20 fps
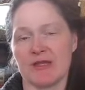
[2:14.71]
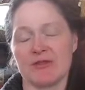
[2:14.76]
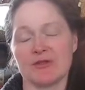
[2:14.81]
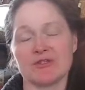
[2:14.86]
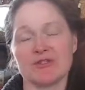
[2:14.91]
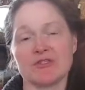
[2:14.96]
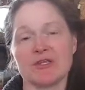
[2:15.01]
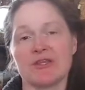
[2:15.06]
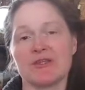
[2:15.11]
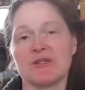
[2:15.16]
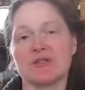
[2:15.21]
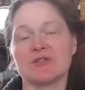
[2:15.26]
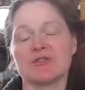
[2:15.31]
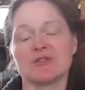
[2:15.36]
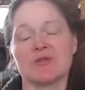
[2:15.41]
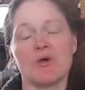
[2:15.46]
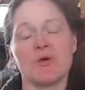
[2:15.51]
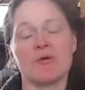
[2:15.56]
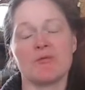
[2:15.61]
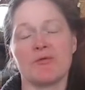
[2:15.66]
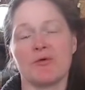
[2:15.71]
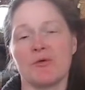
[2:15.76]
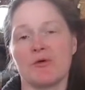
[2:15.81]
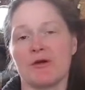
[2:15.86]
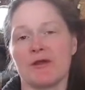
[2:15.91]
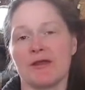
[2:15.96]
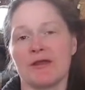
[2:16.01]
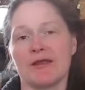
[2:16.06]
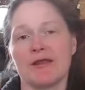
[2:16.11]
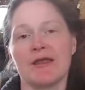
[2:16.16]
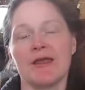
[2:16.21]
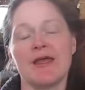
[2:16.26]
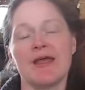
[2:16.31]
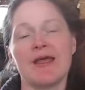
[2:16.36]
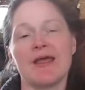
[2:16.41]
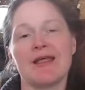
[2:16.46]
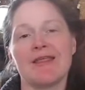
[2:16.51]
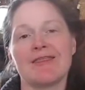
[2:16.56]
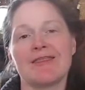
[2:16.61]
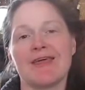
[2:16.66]
And there's nothing so important
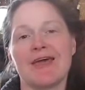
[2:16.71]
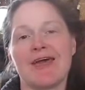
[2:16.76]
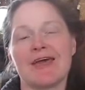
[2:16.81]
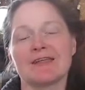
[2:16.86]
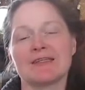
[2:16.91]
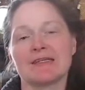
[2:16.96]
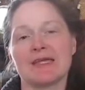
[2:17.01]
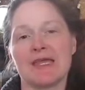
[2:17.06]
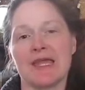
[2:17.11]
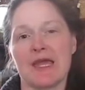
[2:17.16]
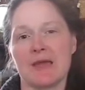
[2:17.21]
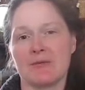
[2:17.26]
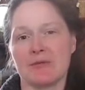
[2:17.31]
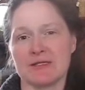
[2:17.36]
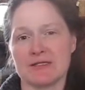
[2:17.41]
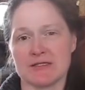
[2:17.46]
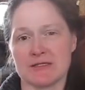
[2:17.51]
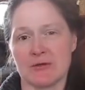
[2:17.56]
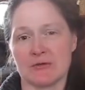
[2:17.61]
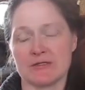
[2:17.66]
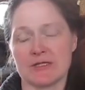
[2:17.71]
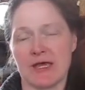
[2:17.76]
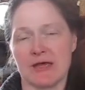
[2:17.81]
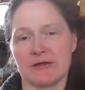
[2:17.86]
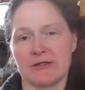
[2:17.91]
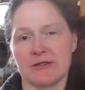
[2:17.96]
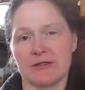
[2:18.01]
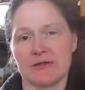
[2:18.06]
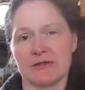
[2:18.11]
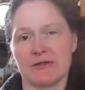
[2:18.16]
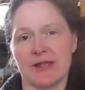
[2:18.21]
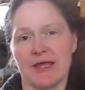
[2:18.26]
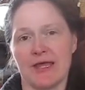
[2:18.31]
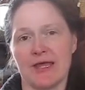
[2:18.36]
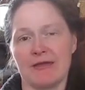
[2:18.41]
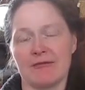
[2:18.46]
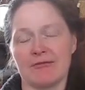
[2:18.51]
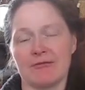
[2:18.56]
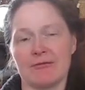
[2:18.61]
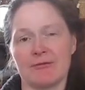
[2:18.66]
that can't be slowed down in your
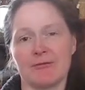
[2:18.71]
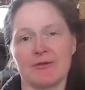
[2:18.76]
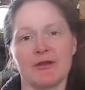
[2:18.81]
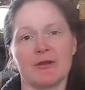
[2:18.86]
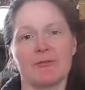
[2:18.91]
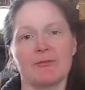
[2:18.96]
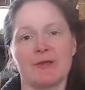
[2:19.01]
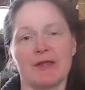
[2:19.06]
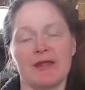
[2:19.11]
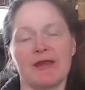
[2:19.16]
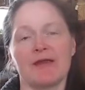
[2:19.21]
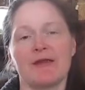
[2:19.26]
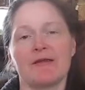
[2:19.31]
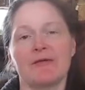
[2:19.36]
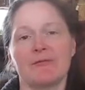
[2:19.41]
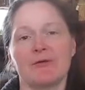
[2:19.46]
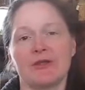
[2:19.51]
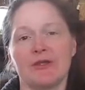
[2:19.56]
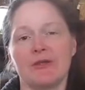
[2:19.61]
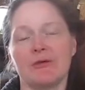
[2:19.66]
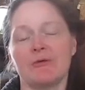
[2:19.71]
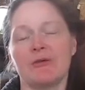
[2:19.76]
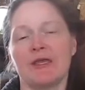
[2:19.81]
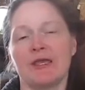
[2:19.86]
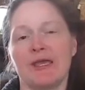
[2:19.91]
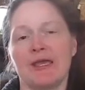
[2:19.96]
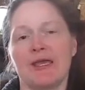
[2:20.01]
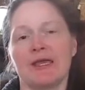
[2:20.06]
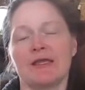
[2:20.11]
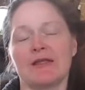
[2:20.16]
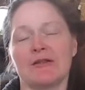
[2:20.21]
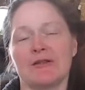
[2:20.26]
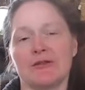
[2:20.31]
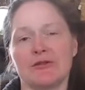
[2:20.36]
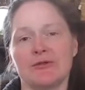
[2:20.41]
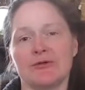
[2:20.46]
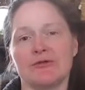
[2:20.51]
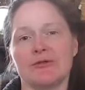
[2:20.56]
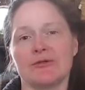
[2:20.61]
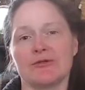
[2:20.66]
life where your parent where you can't
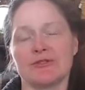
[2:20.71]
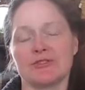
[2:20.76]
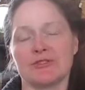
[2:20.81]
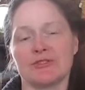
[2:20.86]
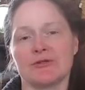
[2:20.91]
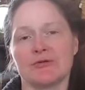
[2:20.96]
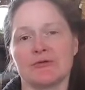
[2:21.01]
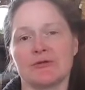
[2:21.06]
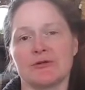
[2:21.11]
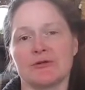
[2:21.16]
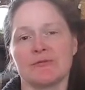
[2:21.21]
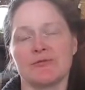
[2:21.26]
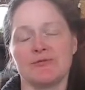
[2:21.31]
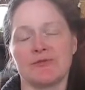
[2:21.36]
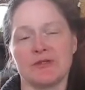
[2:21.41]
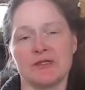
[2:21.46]
include those children